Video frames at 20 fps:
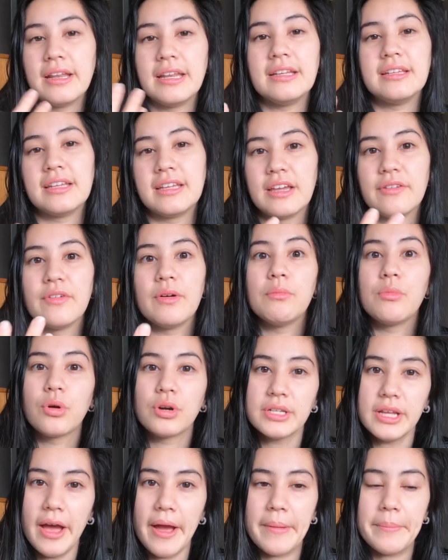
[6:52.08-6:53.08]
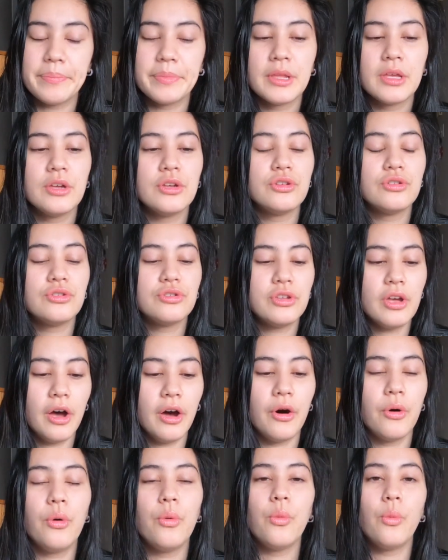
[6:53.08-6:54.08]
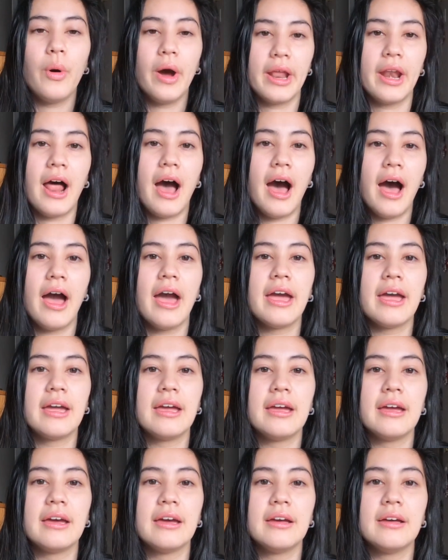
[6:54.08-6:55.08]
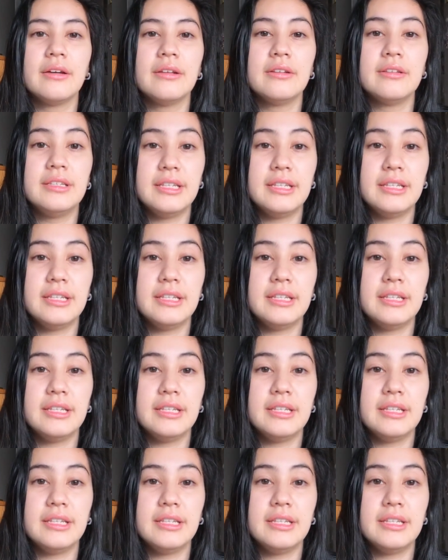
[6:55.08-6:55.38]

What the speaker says: need to give it more time. So when I